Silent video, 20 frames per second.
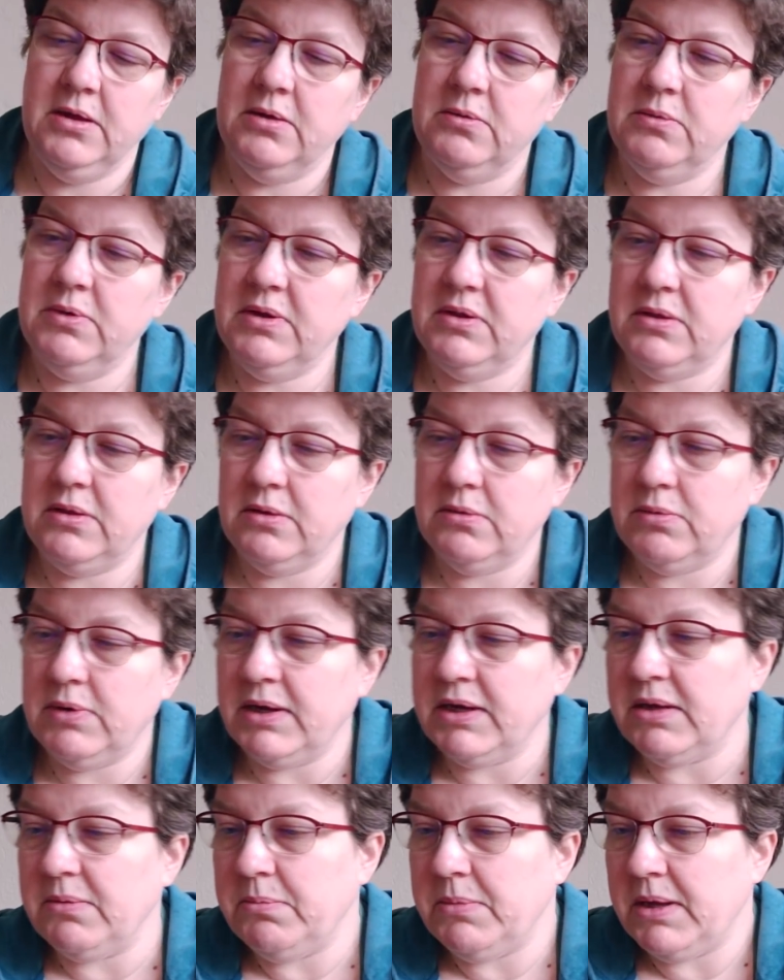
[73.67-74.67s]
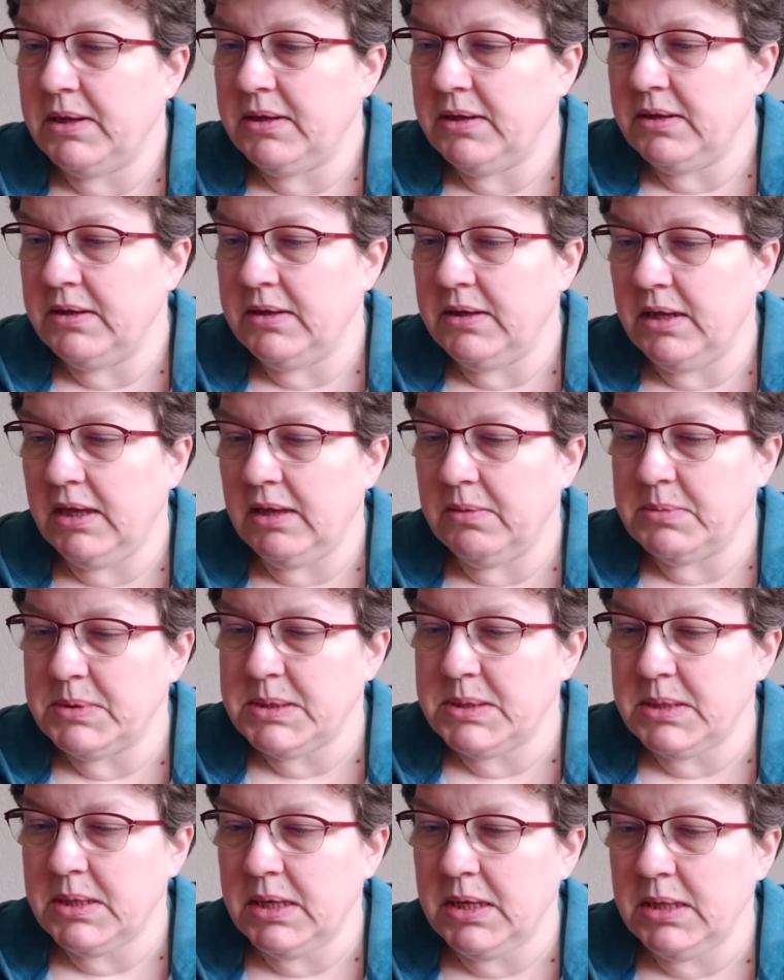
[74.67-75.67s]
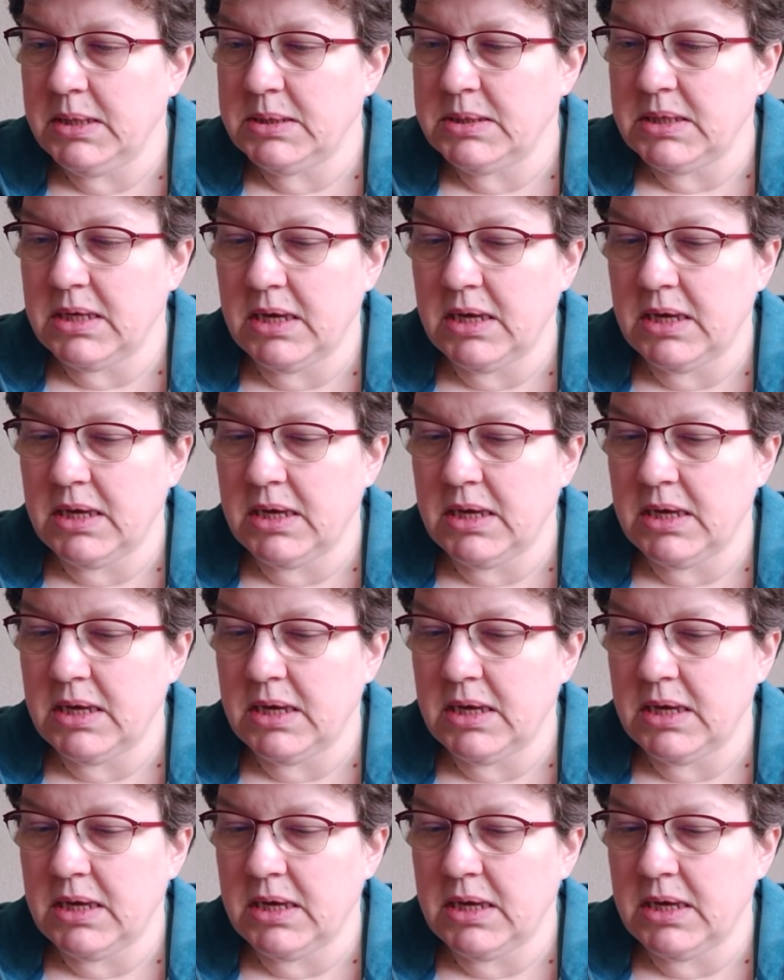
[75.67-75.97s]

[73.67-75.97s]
with the recommended DMCs,